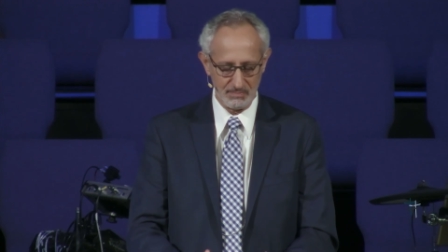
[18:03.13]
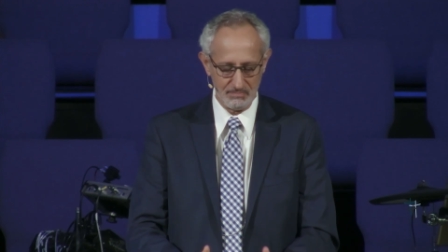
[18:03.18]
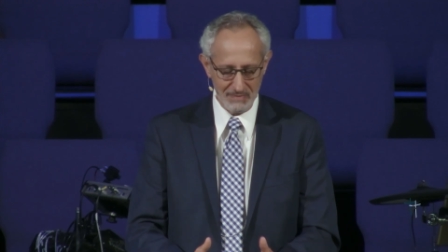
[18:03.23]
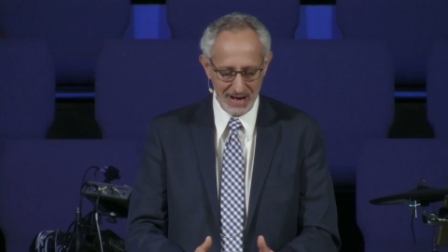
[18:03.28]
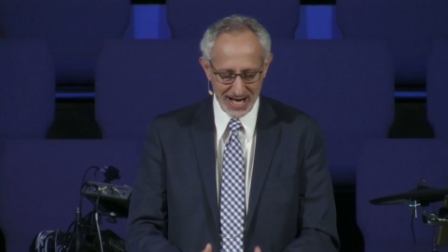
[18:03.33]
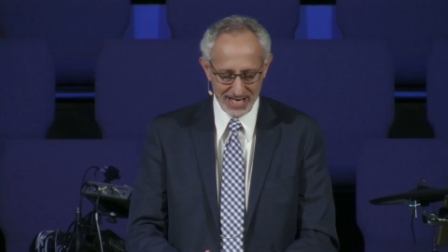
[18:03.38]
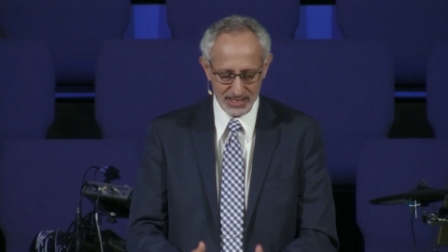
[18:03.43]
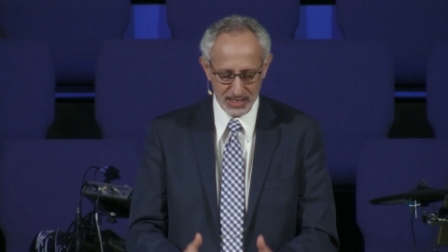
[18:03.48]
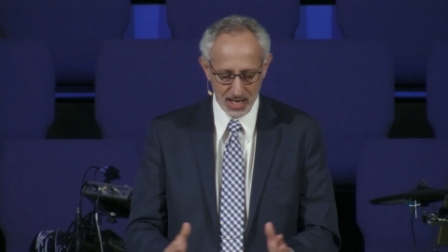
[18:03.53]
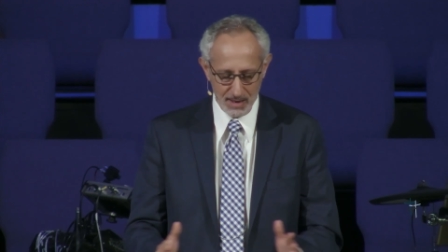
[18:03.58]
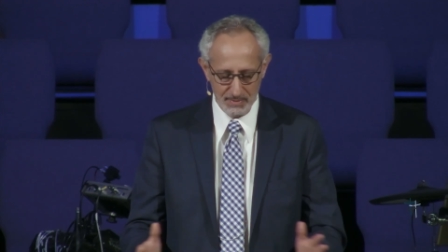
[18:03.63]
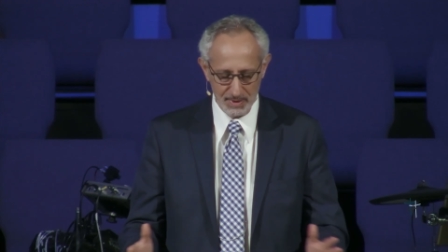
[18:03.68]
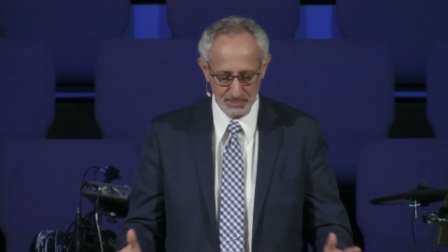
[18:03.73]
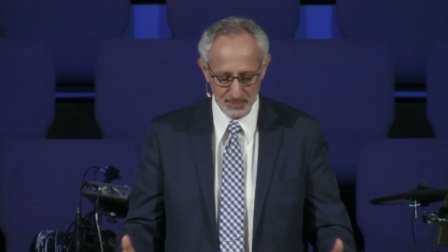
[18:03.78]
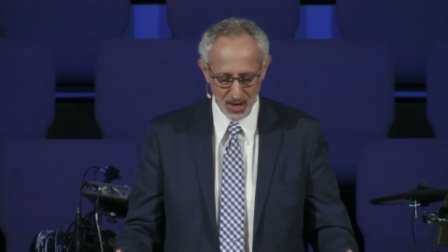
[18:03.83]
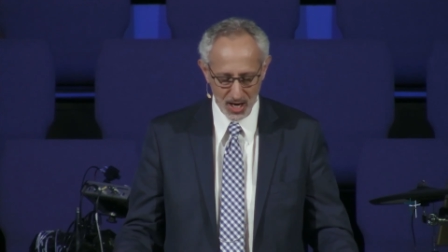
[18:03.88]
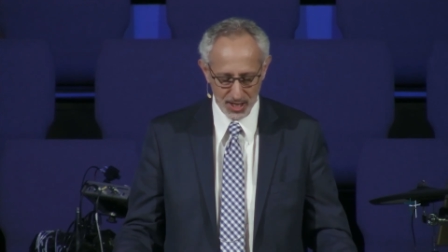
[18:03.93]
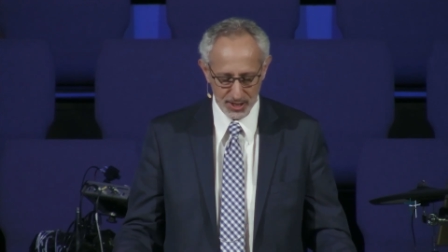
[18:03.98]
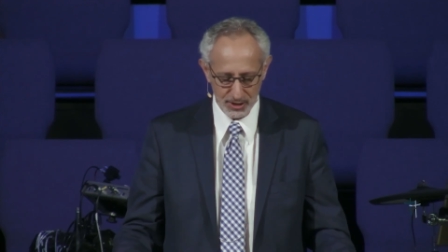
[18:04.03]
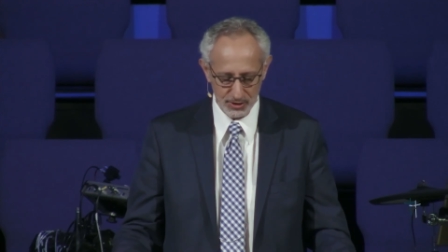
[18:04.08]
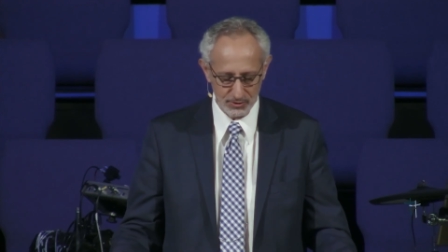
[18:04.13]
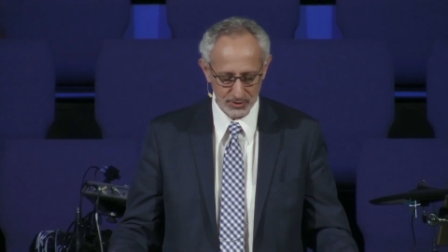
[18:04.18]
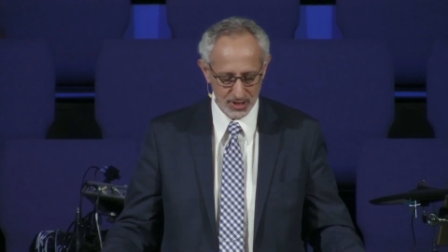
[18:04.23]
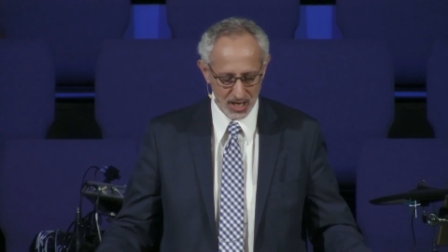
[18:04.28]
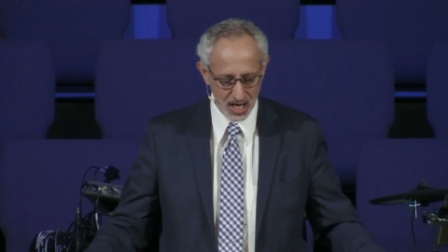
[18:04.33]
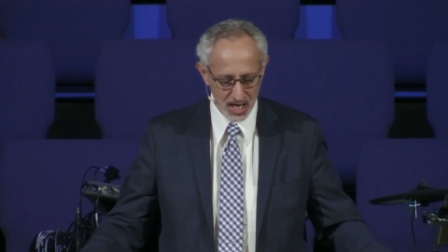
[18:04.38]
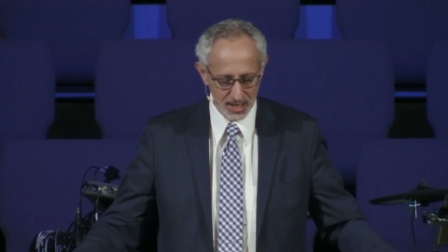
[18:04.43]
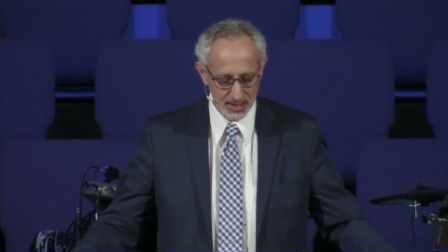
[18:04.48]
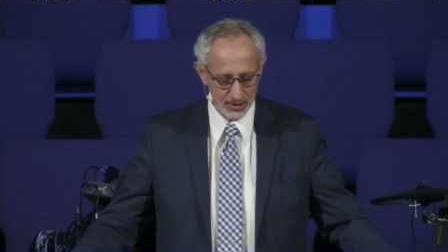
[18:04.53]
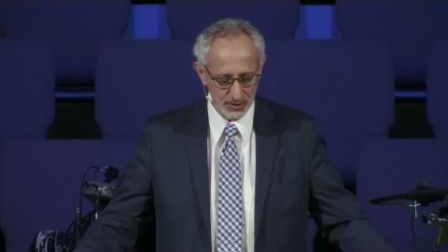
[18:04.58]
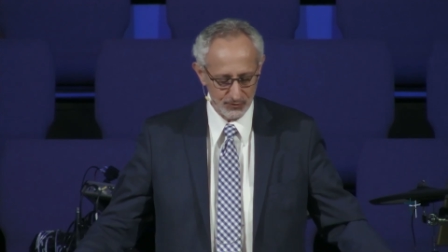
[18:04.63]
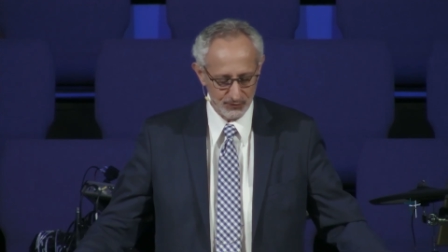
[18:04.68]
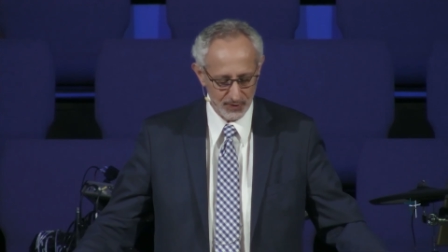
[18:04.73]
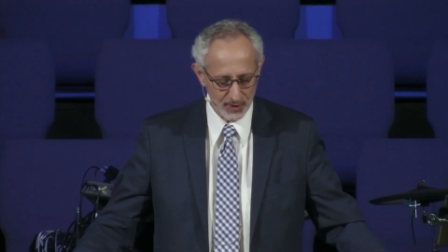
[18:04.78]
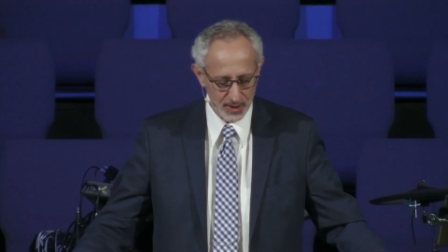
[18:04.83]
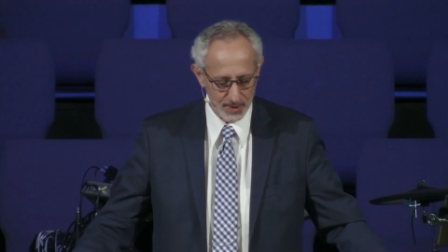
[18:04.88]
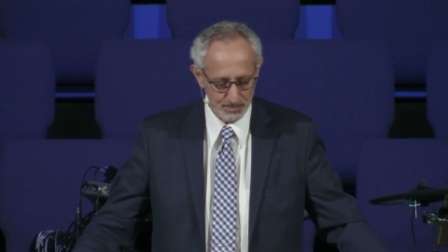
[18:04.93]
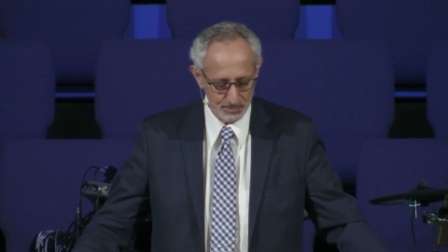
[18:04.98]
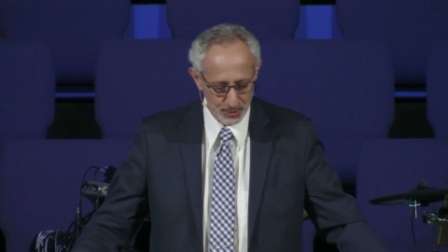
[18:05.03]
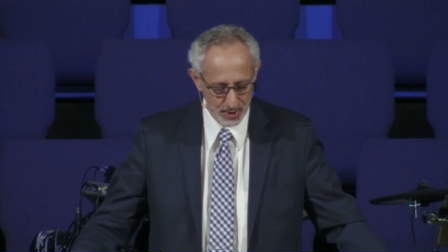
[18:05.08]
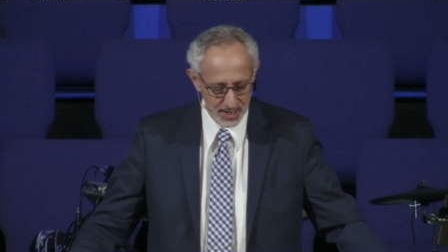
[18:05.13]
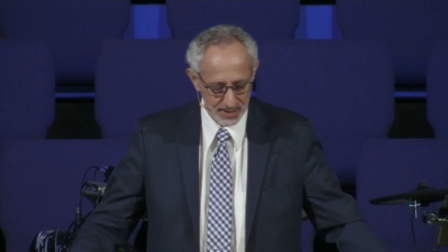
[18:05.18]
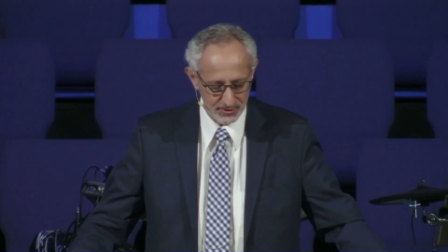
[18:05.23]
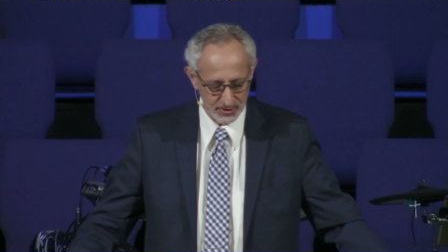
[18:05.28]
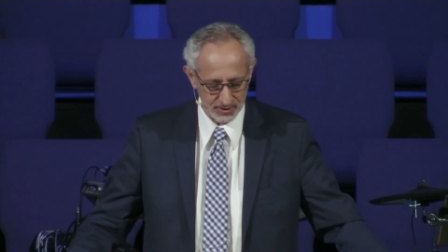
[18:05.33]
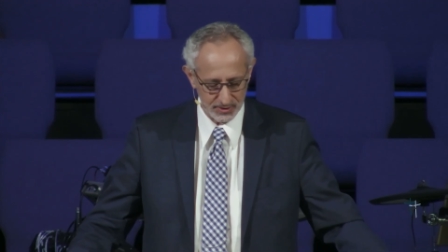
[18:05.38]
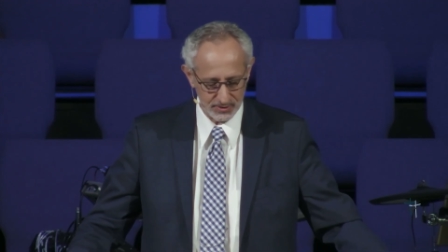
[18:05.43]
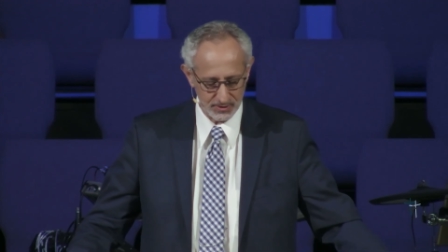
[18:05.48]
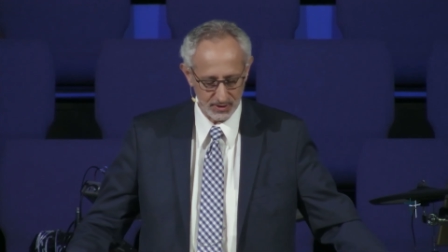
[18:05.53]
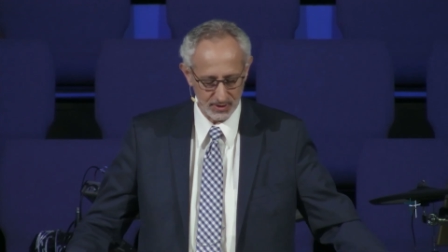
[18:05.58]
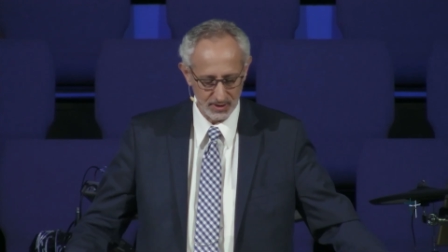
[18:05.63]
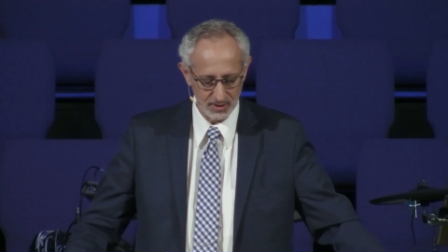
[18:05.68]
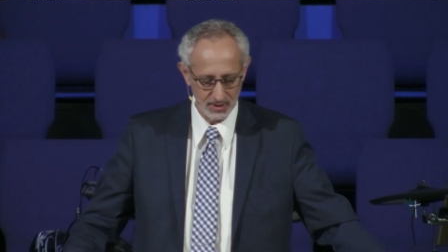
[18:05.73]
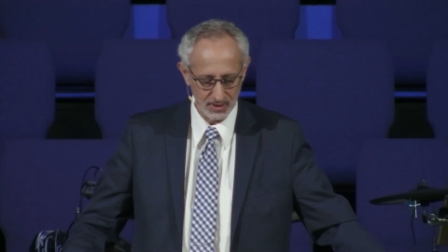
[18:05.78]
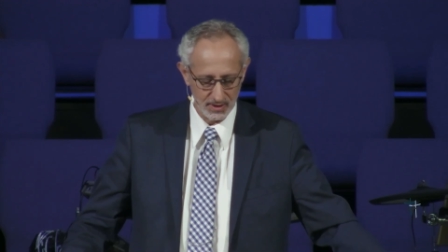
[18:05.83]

might come upon you, God is very present.